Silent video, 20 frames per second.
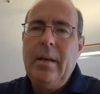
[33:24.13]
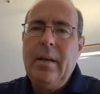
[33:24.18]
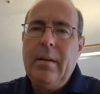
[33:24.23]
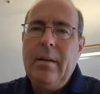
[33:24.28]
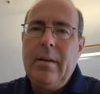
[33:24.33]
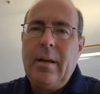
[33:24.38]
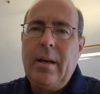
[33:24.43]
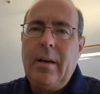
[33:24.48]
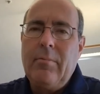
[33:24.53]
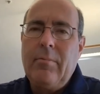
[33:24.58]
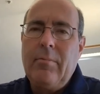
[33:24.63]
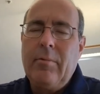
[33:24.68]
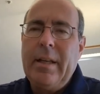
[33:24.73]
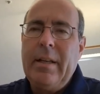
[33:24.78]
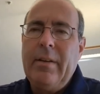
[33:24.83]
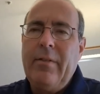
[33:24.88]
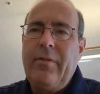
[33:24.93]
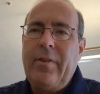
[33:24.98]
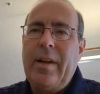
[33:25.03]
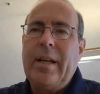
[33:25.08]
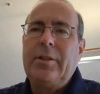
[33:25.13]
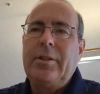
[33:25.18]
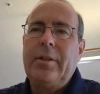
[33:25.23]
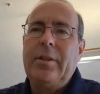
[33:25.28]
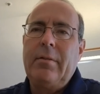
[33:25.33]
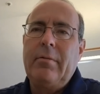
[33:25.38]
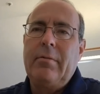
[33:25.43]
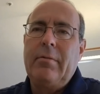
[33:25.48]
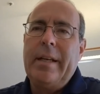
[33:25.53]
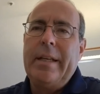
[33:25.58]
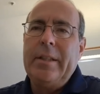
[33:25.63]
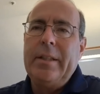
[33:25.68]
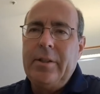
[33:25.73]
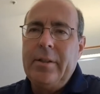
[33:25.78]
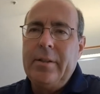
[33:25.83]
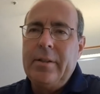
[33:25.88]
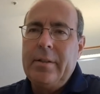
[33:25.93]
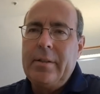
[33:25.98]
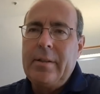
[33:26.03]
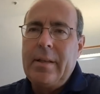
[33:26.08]
uh, reinfection
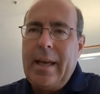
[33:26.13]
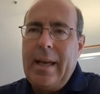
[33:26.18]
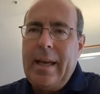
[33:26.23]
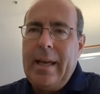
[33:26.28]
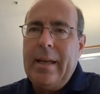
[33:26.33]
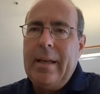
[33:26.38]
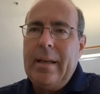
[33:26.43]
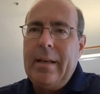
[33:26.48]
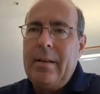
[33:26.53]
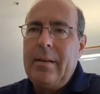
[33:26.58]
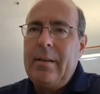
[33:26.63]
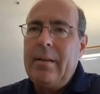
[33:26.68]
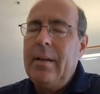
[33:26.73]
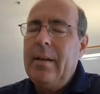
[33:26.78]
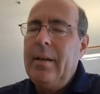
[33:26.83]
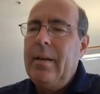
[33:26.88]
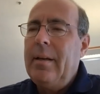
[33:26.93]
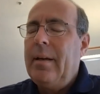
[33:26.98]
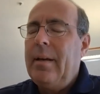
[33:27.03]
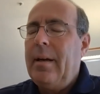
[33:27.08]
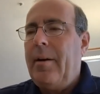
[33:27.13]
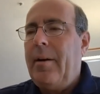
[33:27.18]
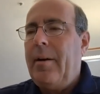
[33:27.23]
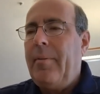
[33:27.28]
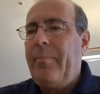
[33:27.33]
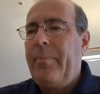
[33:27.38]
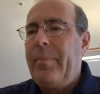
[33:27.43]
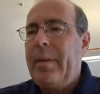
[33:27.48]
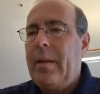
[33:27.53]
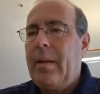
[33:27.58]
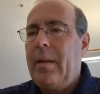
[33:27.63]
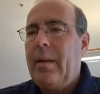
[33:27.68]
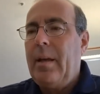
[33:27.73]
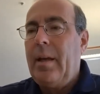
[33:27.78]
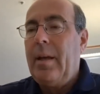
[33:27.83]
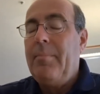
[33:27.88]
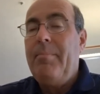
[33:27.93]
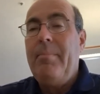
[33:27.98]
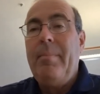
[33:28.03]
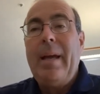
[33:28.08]
rages and Um,
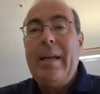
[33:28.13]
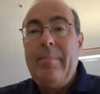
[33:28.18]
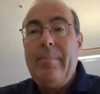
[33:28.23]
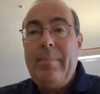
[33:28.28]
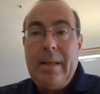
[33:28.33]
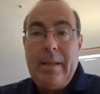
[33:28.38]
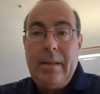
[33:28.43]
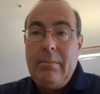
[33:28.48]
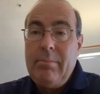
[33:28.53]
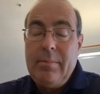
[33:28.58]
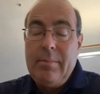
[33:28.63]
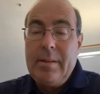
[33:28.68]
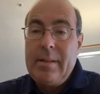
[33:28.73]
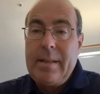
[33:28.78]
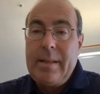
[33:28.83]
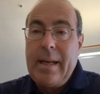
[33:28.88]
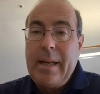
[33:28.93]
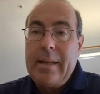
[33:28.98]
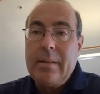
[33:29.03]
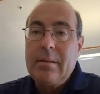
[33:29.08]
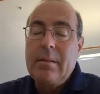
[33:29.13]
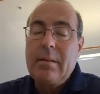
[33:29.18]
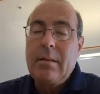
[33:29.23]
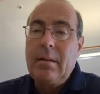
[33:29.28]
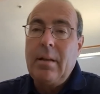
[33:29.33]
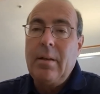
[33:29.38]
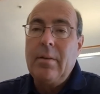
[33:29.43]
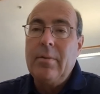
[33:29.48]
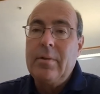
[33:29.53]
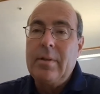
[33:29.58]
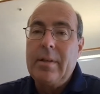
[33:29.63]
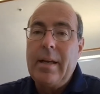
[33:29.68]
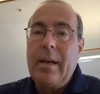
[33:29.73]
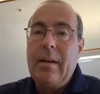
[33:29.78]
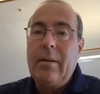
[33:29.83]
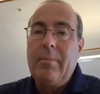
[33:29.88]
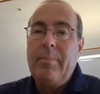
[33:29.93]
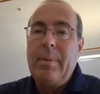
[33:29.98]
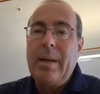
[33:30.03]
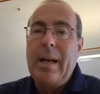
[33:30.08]
and maybe states close
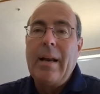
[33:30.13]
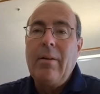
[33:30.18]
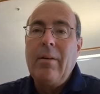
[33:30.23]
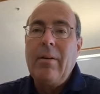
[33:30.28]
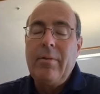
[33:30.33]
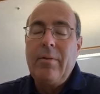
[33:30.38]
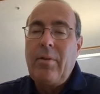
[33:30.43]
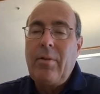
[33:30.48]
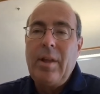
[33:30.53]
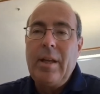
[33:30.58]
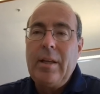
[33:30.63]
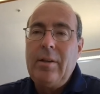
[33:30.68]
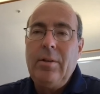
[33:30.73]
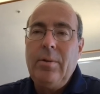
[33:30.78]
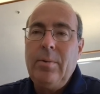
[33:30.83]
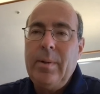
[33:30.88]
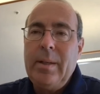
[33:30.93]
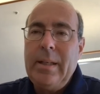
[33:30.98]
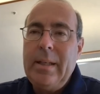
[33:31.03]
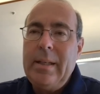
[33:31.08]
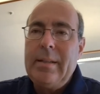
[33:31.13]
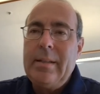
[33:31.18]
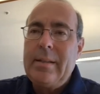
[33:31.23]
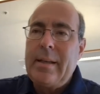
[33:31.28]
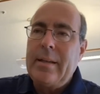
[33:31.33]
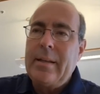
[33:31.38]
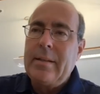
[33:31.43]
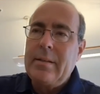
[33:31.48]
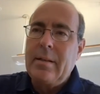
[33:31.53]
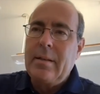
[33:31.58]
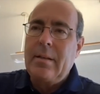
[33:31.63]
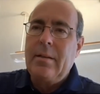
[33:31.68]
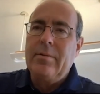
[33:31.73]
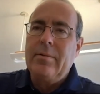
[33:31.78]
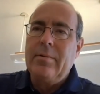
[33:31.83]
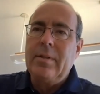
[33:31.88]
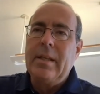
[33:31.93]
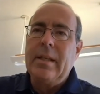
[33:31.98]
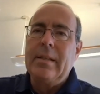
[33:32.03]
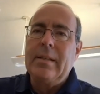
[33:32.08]
down, but I don't think you would need states to
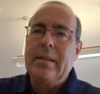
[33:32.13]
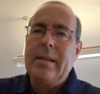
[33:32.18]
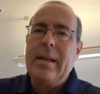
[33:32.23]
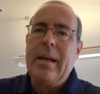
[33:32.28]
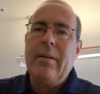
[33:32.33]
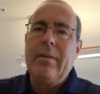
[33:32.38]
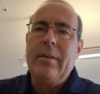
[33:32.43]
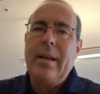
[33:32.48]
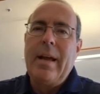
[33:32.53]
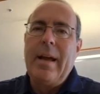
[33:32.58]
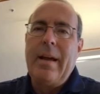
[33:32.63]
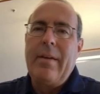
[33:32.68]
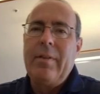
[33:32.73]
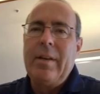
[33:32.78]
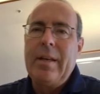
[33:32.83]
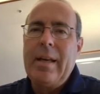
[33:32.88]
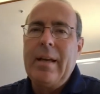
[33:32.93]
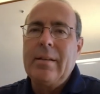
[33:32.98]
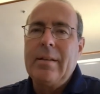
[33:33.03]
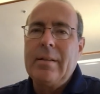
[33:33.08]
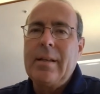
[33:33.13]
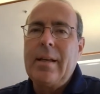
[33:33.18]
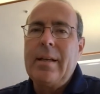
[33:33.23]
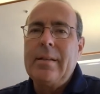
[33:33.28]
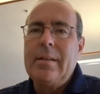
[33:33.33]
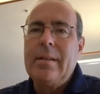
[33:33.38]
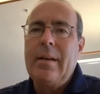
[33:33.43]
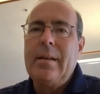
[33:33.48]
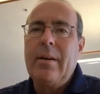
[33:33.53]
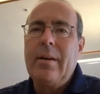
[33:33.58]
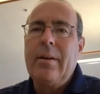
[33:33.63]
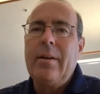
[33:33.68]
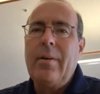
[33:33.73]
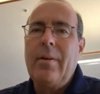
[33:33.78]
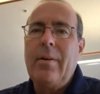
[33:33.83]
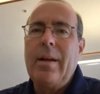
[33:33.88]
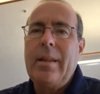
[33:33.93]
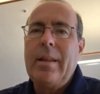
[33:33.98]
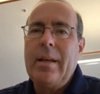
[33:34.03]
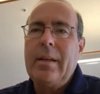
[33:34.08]
close things down to have the downside scenario.
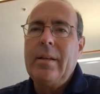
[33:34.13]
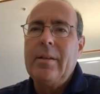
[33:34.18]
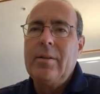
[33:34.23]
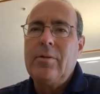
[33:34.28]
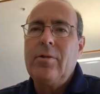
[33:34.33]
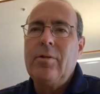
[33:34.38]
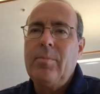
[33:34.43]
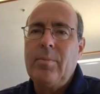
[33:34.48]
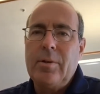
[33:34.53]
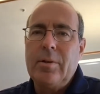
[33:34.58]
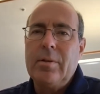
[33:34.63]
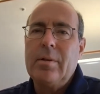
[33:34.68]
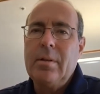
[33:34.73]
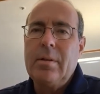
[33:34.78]
I think consumers